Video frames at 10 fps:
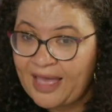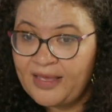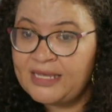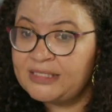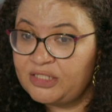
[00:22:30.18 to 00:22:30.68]

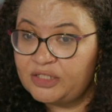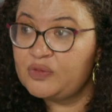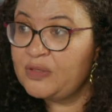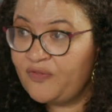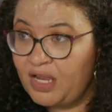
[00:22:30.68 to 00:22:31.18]
It starts
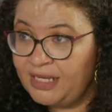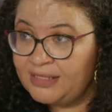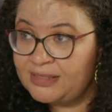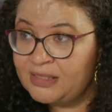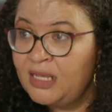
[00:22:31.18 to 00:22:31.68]
with
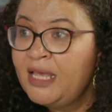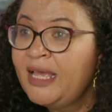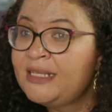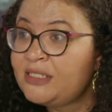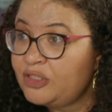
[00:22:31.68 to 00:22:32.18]
phonics.
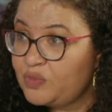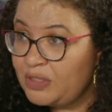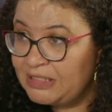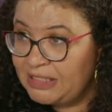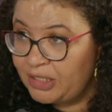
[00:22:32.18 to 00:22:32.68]
It starts
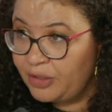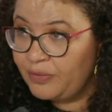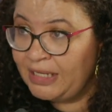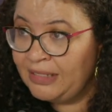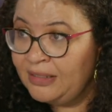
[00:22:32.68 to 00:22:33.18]
with
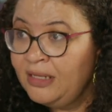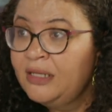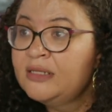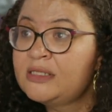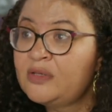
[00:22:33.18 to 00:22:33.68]
decoding.
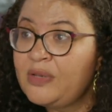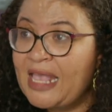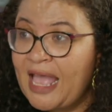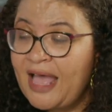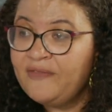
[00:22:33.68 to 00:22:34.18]
So we
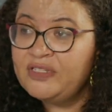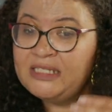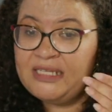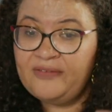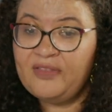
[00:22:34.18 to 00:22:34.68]
have
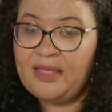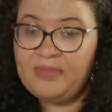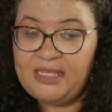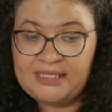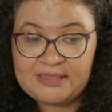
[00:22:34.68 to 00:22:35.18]
to give
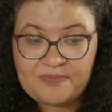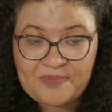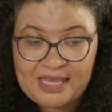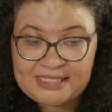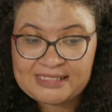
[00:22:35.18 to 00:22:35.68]
them these
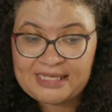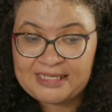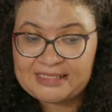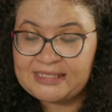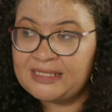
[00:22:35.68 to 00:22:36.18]

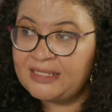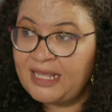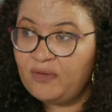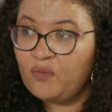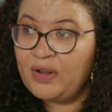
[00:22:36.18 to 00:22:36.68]
basics
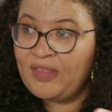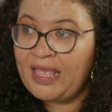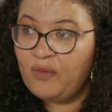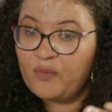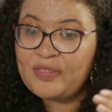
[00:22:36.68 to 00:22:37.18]
that when
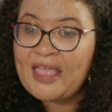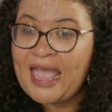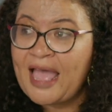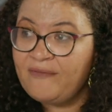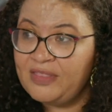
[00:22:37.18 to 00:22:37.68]
they
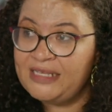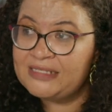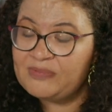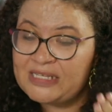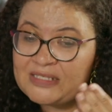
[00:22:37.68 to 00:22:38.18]
have
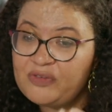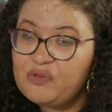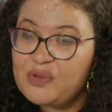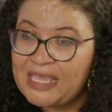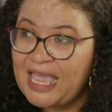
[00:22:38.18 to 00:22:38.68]
these, because if
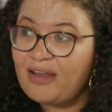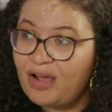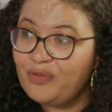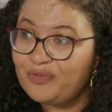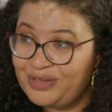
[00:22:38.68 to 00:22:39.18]
you
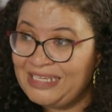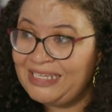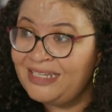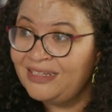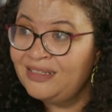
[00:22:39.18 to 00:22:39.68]
cannot
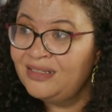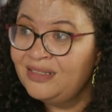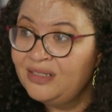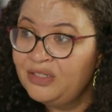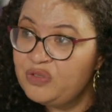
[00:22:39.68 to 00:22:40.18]
read,
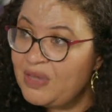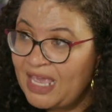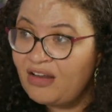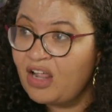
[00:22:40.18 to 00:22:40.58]
you cannot